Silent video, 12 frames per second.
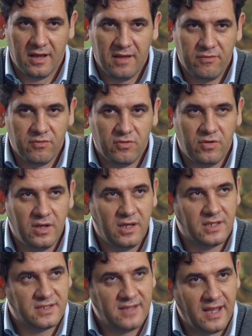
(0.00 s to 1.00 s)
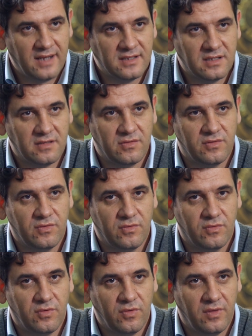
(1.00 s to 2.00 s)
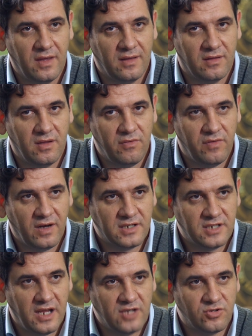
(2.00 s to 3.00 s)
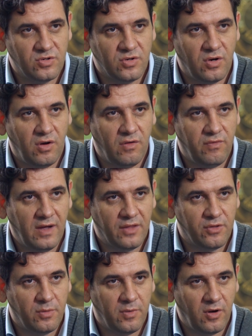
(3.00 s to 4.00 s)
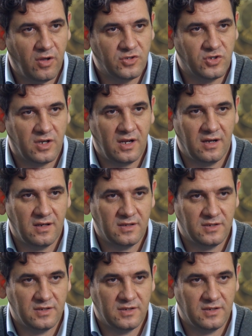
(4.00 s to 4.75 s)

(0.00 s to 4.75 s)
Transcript: if we stand to the differentiation of anthropological